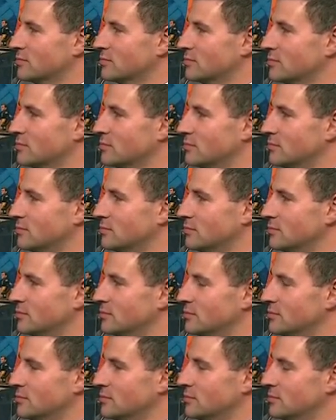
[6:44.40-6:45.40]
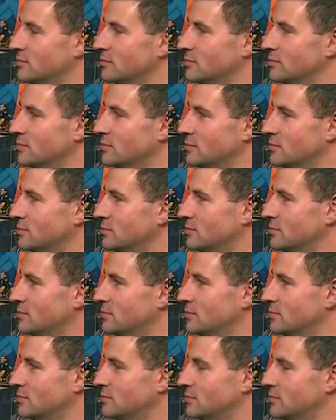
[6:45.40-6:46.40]

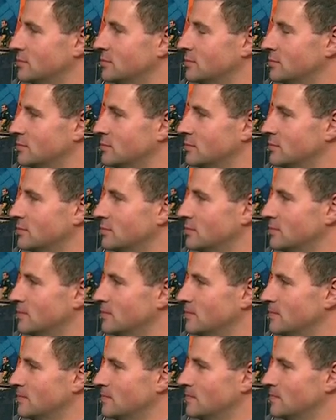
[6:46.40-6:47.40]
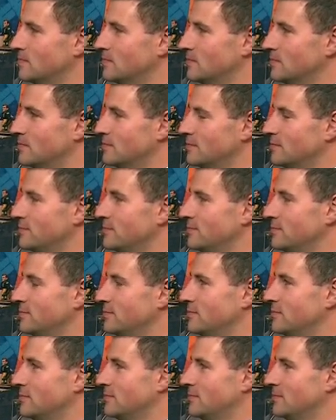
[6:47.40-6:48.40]

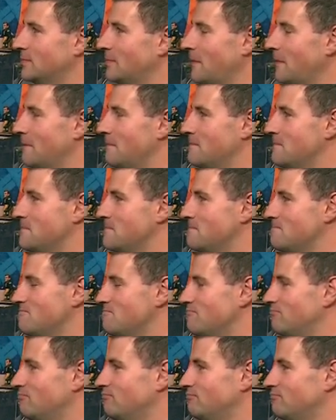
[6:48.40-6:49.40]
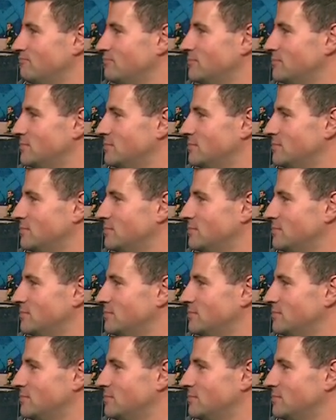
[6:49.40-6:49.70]
[no speech]